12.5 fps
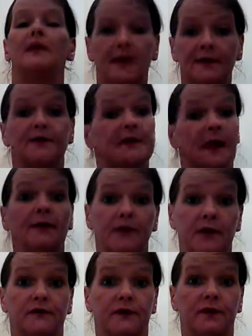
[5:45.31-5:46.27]
it's
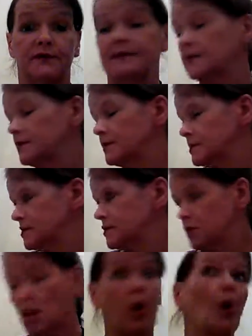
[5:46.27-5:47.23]
self-interest. It's
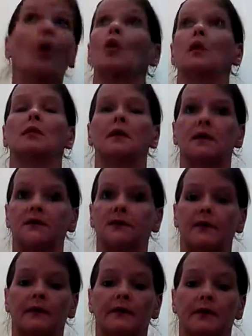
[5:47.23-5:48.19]
totally
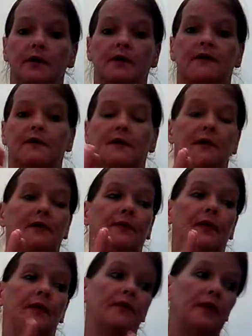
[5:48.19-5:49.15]
self-interest.
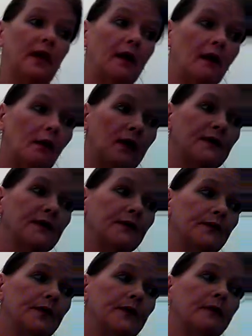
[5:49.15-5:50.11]
If it wasn't
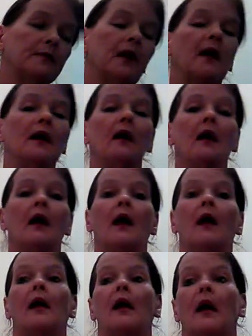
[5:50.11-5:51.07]
for them
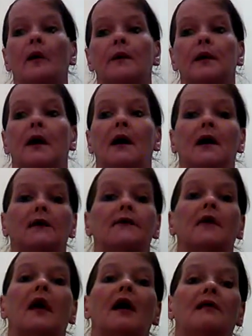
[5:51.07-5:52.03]
having us
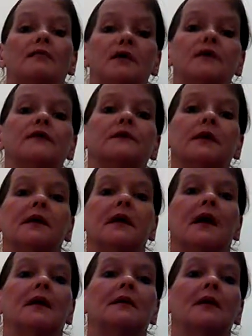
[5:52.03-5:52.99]
have misery in
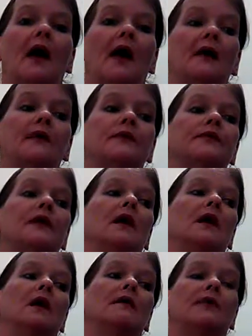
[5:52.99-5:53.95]
our lives,
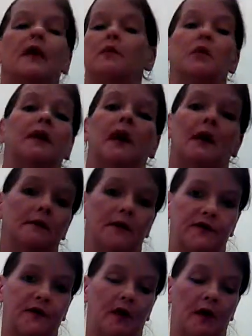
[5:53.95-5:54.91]
they wouldn't have a
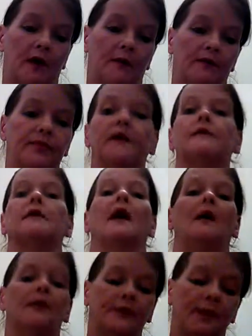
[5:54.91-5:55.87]
job. They would
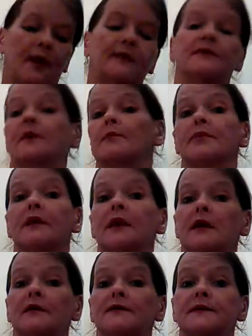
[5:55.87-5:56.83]
have to find something
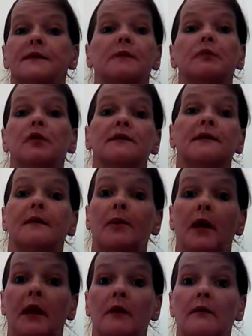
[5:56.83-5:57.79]
else to push a
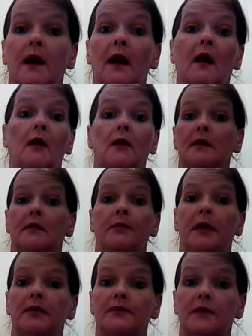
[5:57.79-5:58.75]
pen around or a
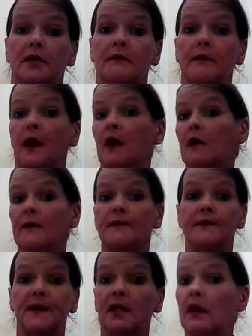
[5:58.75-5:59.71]
pencil around or
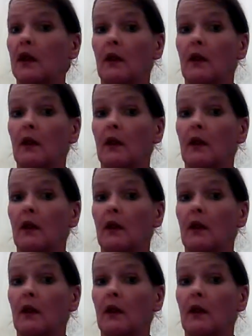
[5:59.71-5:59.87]
fiddle